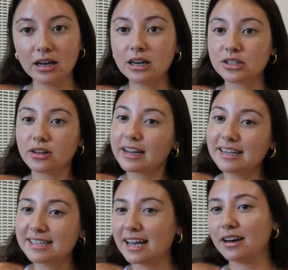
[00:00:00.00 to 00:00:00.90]
So like I
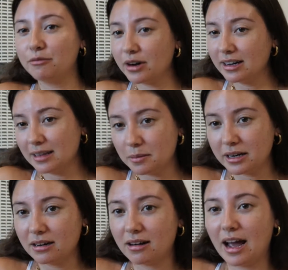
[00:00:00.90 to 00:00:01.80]
said, I'm very
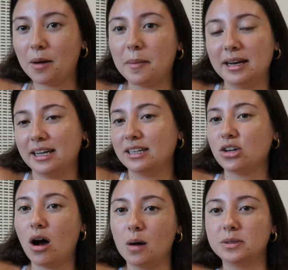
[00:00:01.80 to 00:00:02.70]
limited on how many
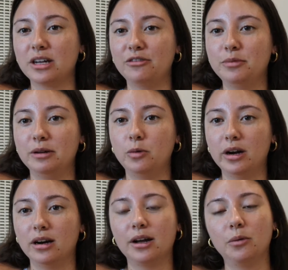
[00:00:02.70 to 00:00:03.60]
tops I've been
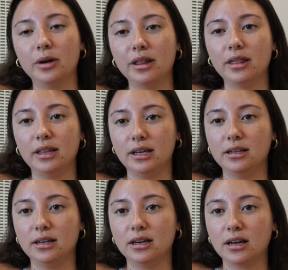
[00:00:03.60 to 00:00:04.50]
wearing with
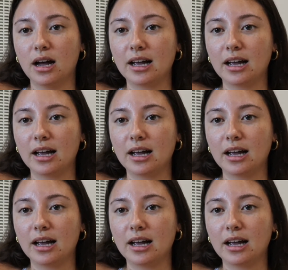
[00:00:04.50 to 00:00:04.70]
the uh,